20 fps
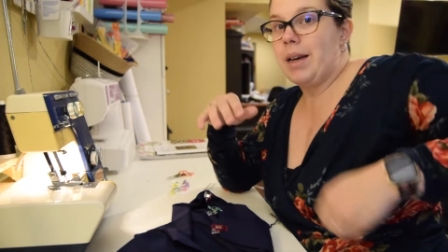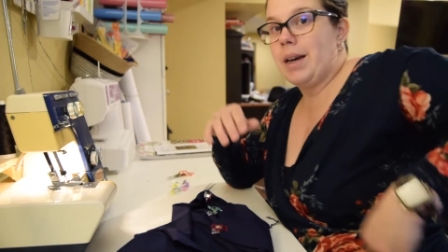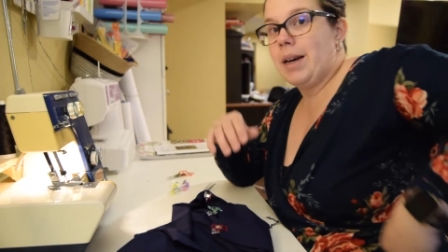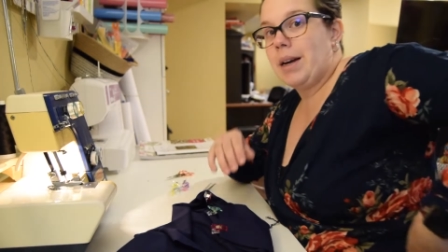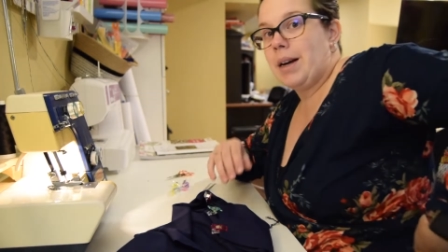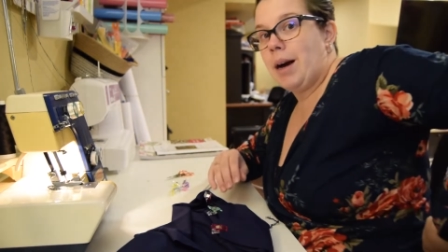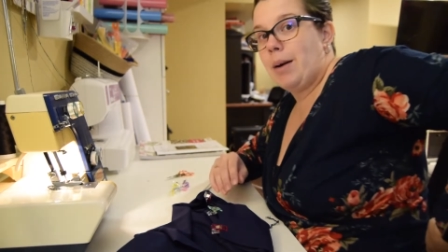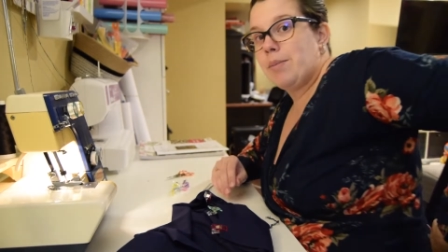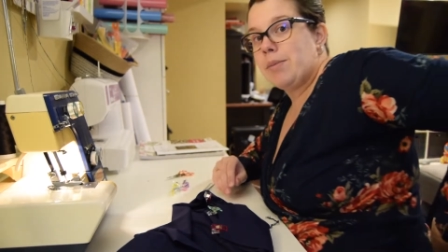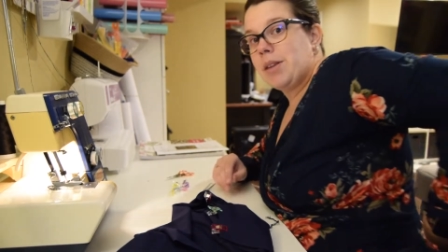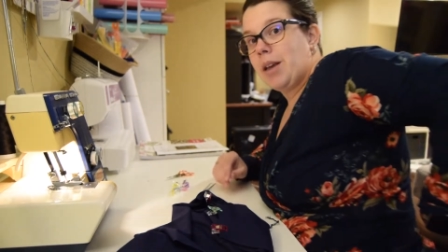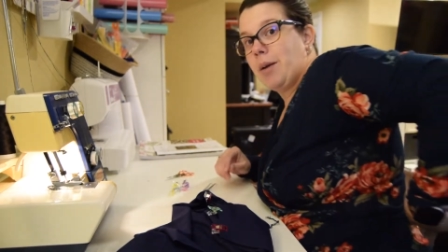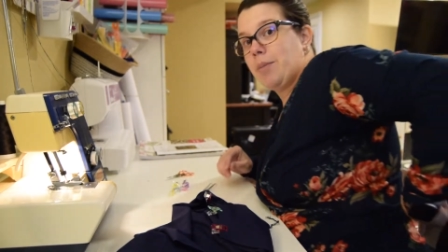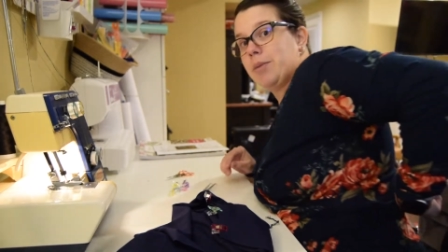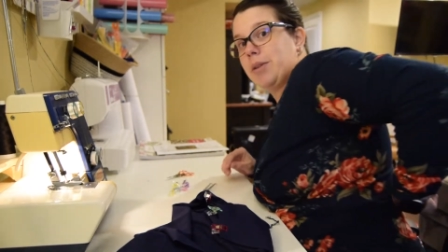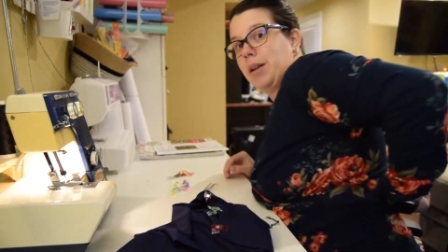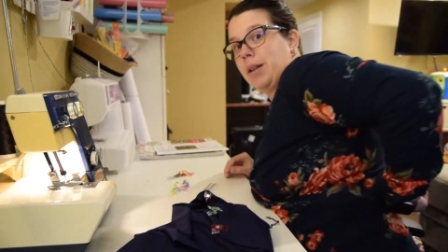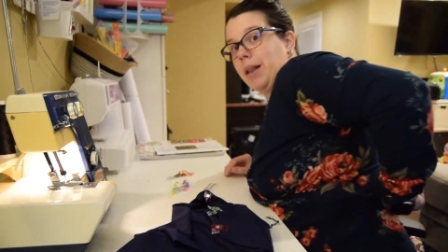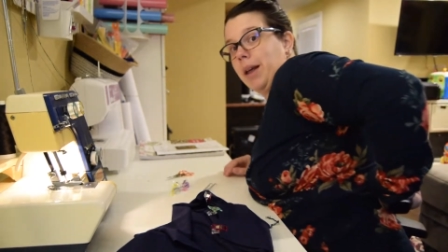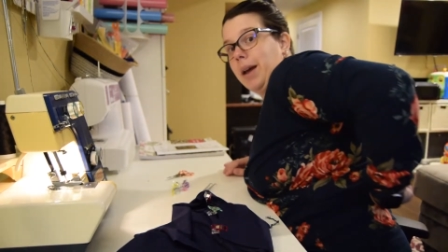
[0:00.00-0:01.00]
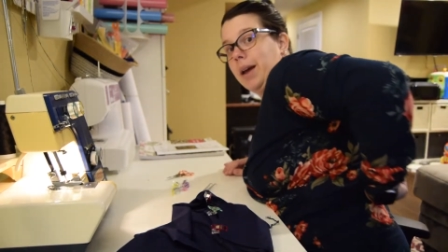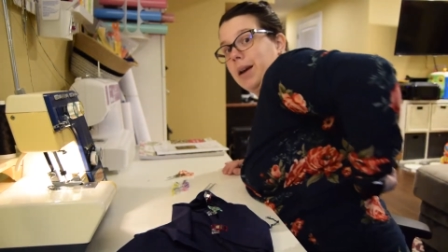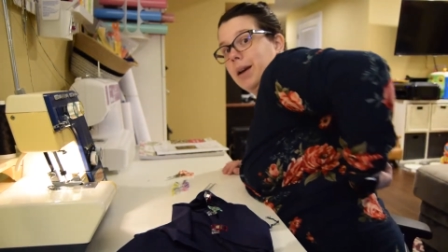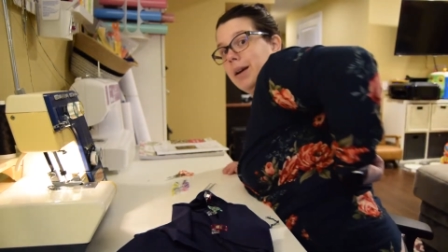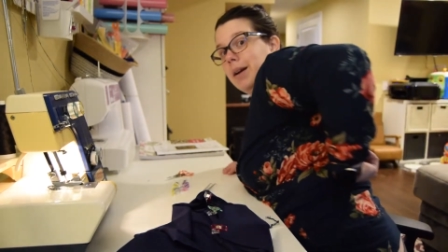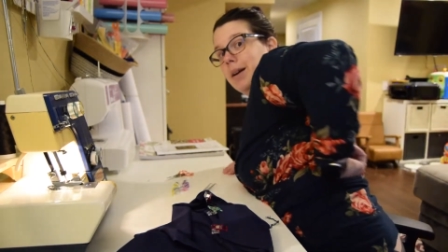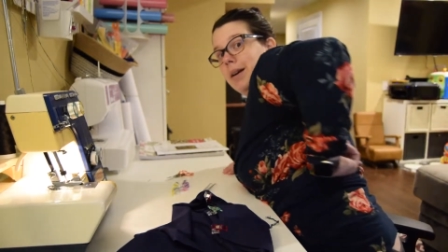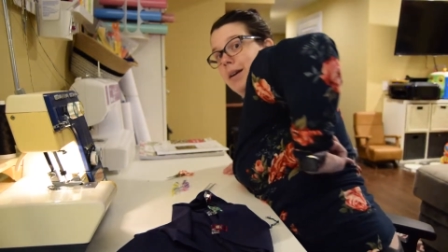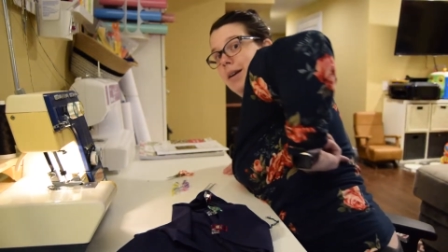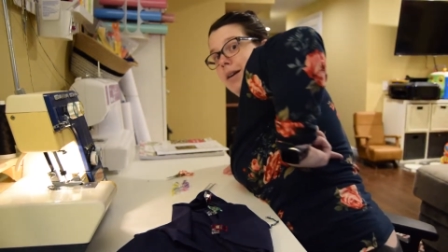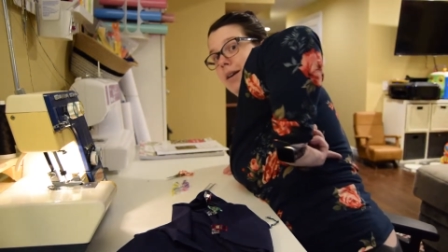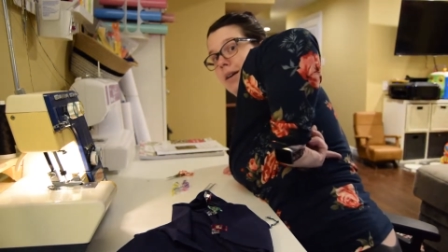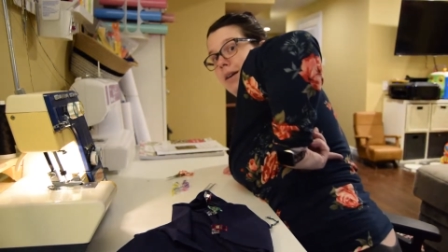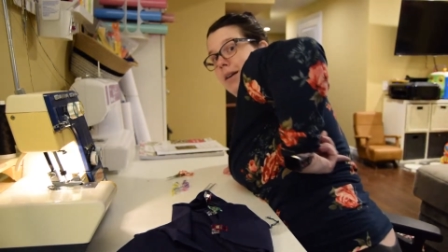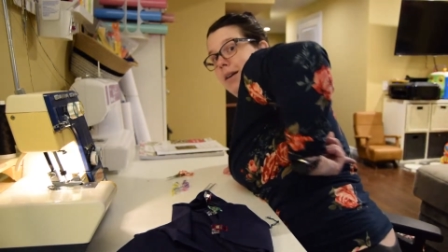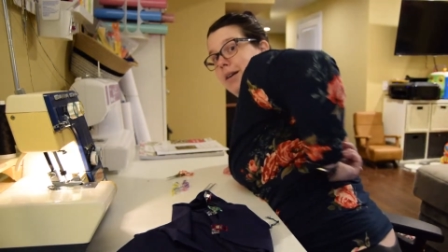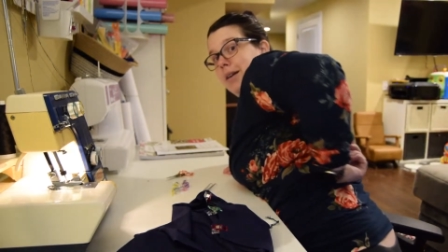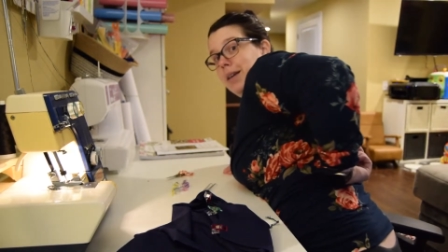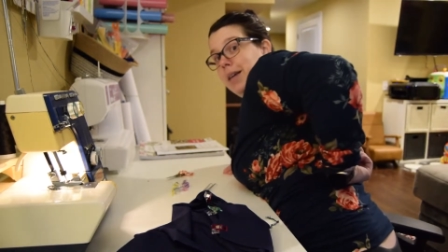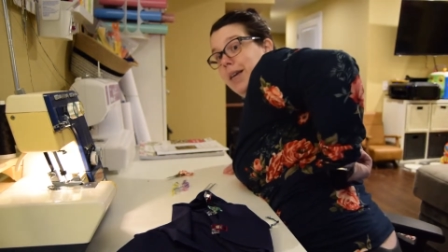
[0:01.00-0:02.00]
it comes up to like
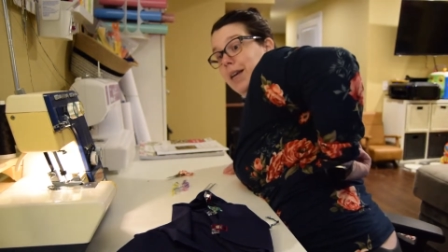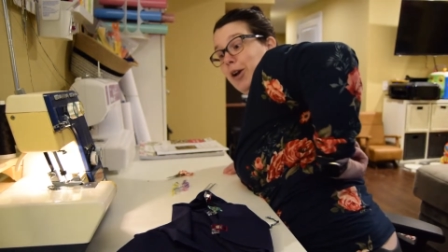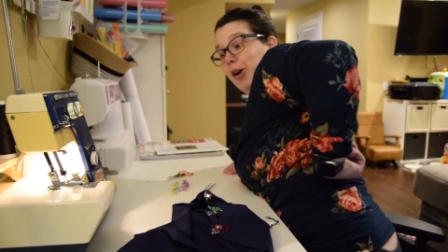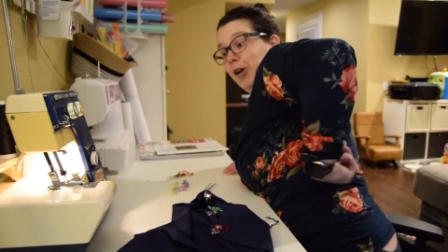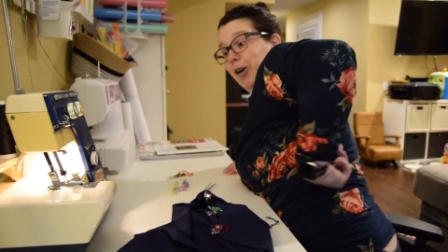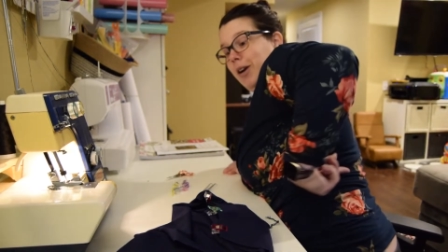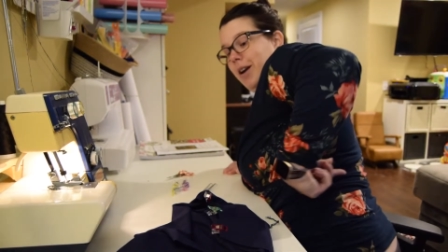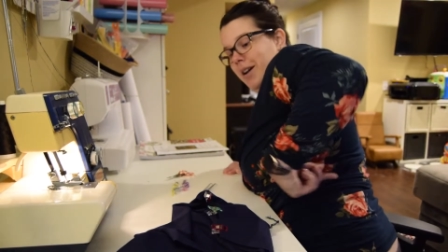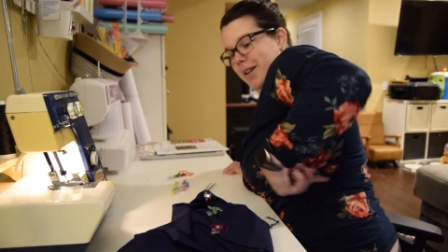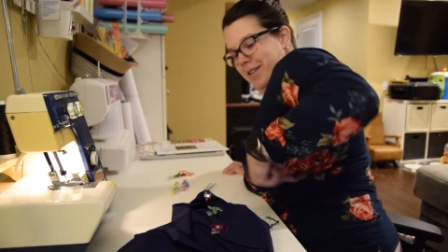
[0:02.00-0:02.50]
here,